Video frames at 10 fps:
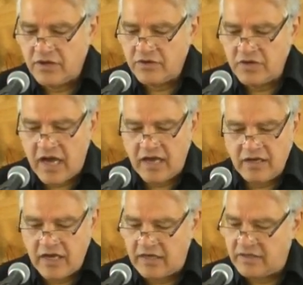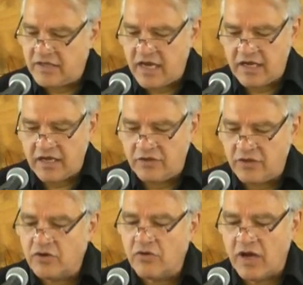They could not yet take
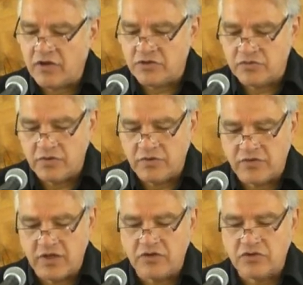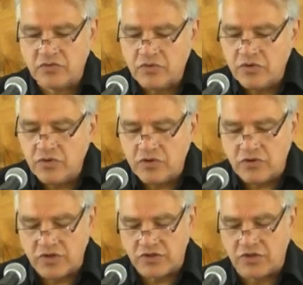in the grand truth that
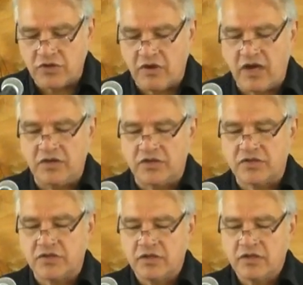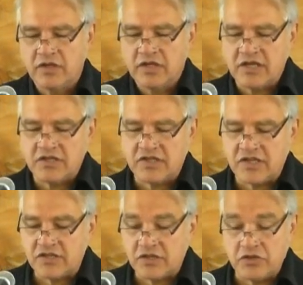true Christian greatness
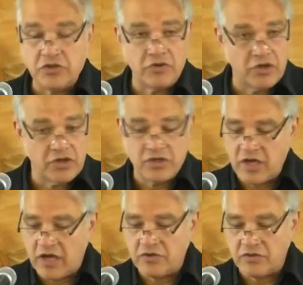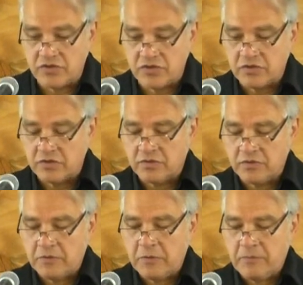consists in doing good to others.
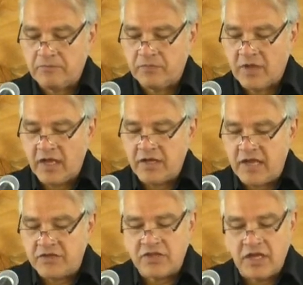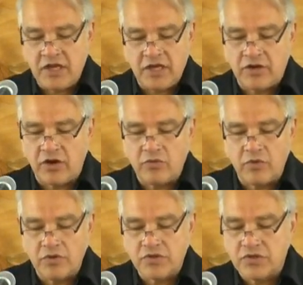And hence they needed
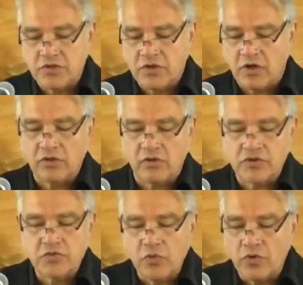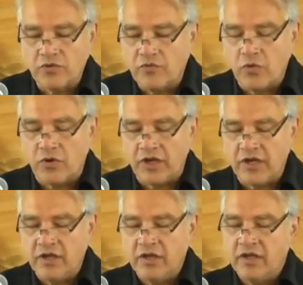our words, our Lord's word of
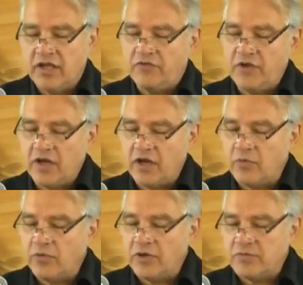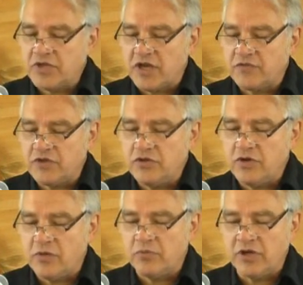warning. If he had humbled himself to
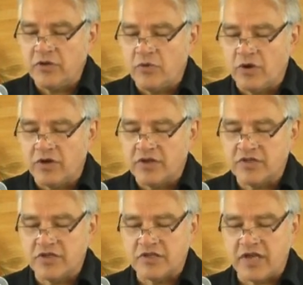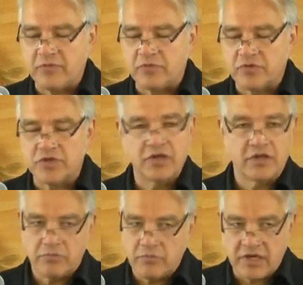do humbling work, his disciples
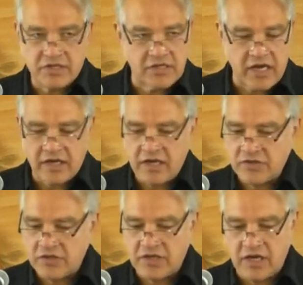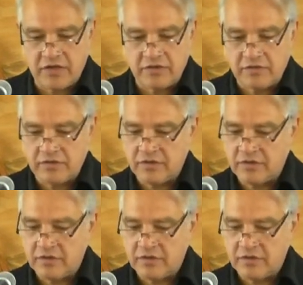must not hesitate